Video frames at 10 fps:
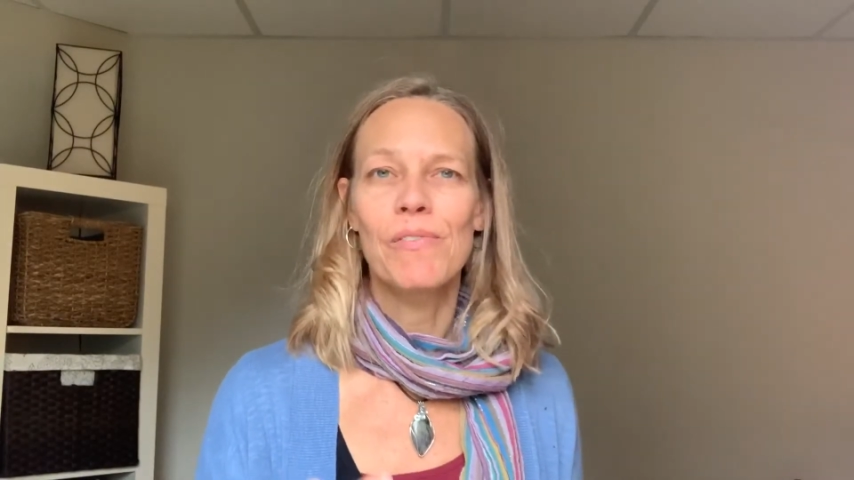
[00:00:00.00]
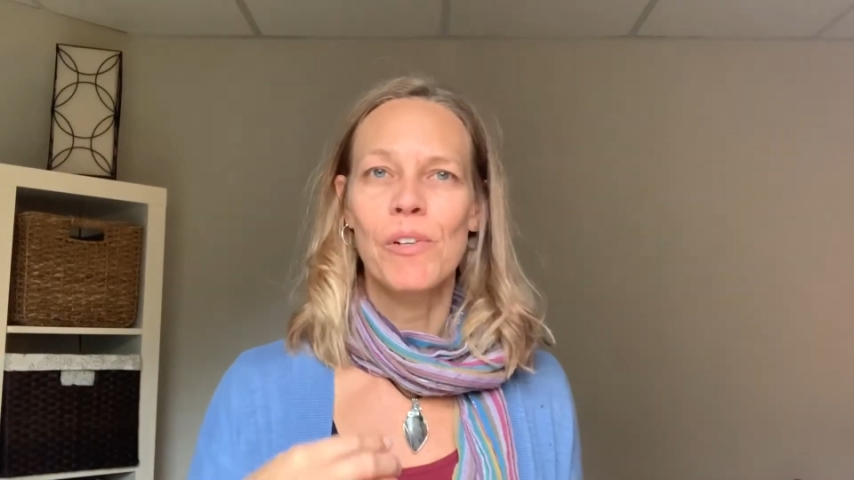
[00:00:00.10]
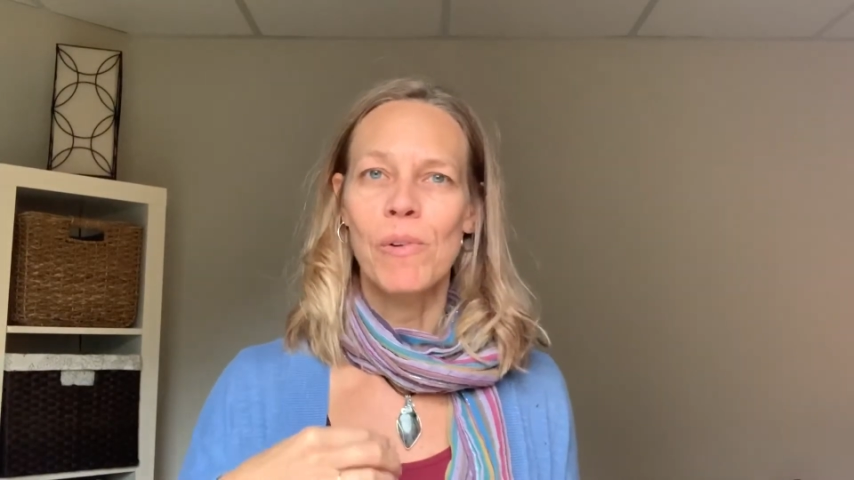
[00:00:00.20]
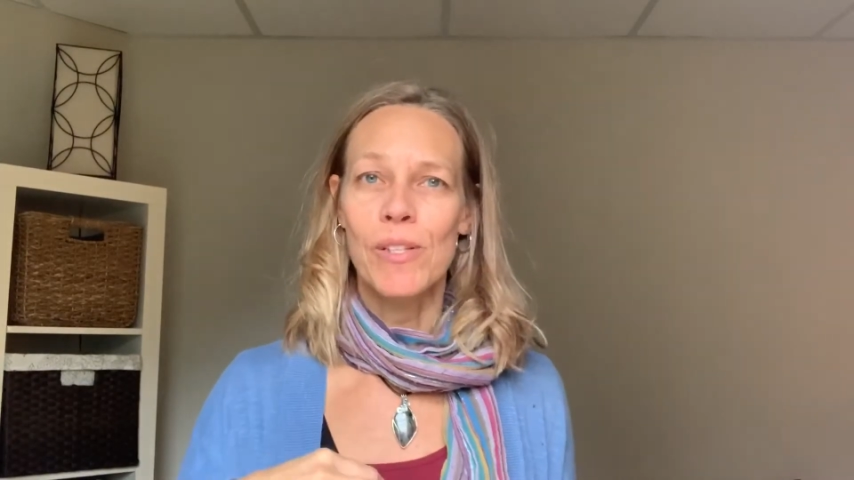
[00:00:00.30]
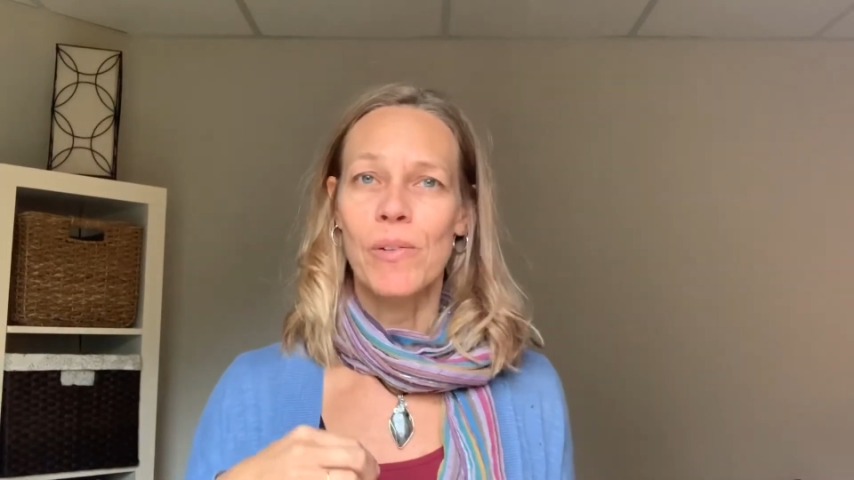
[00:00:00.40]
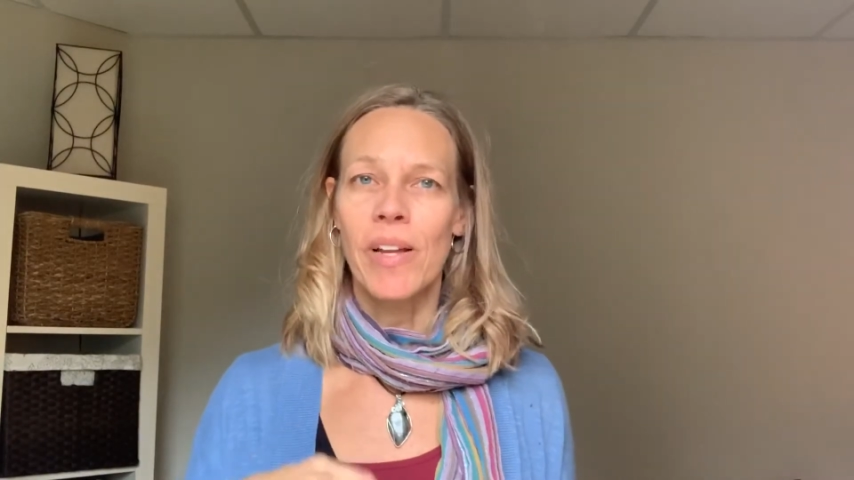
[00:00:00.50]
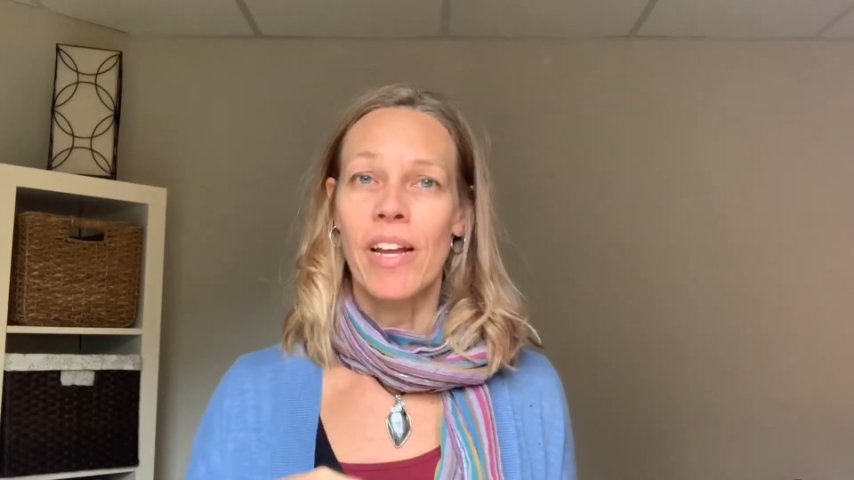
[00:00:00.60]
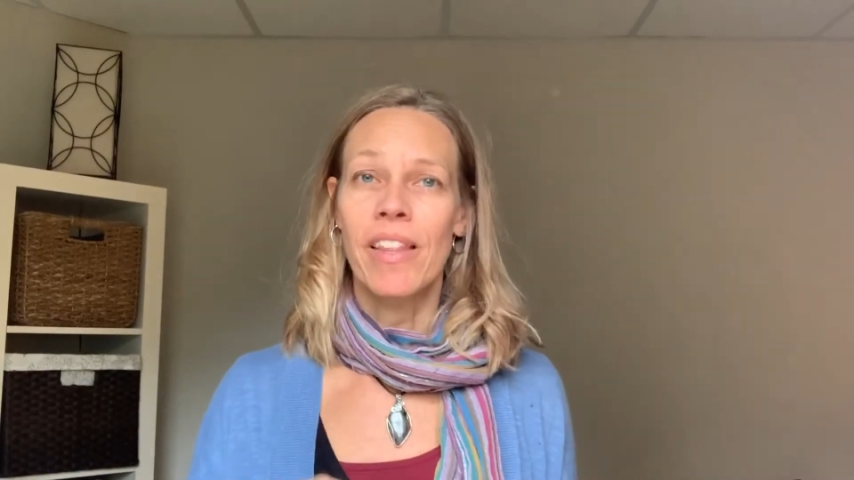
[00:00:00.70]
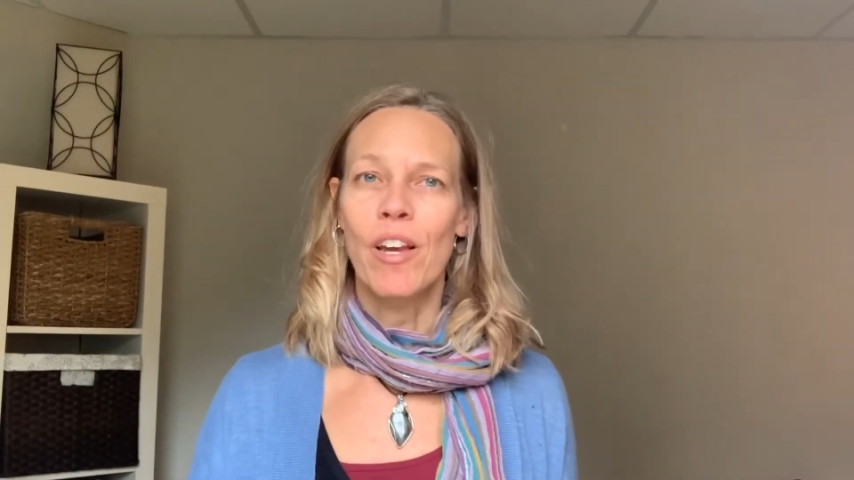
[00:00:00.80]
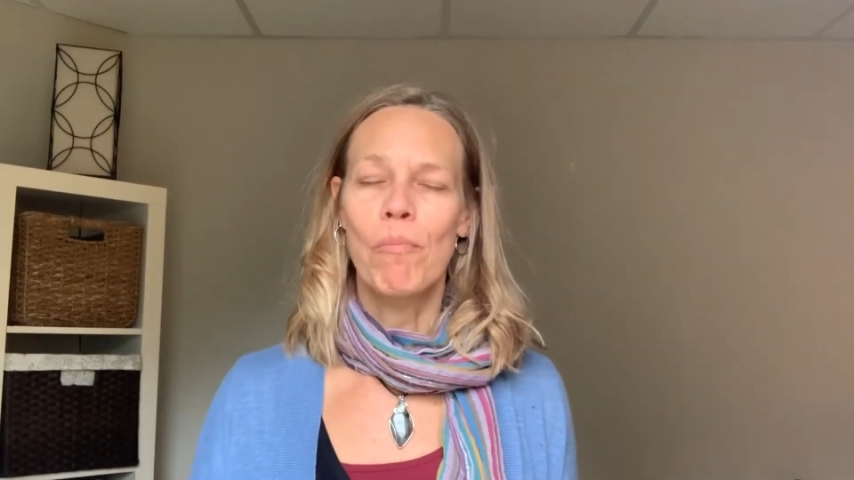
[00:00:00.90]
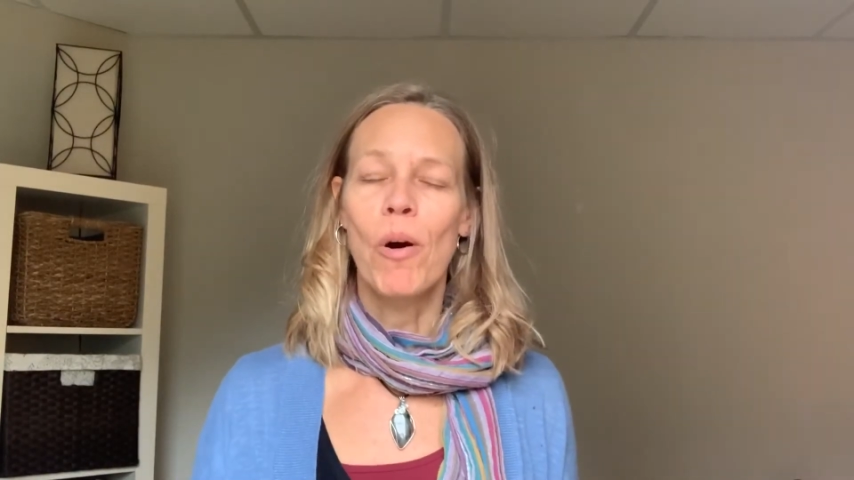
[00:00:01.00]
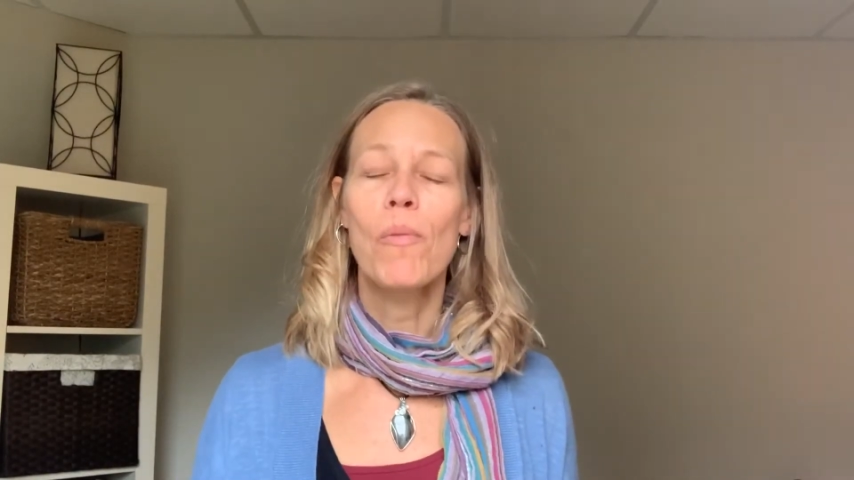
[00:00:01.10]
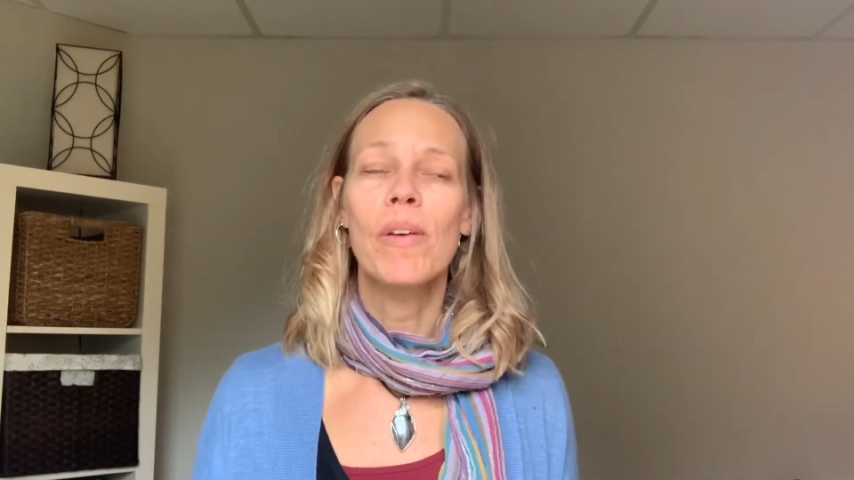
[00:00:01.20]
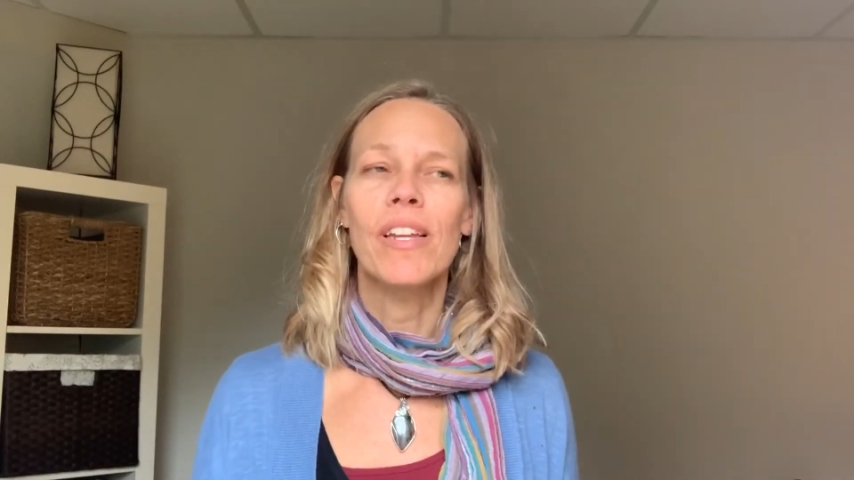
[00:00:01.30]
for what's going on in that moment.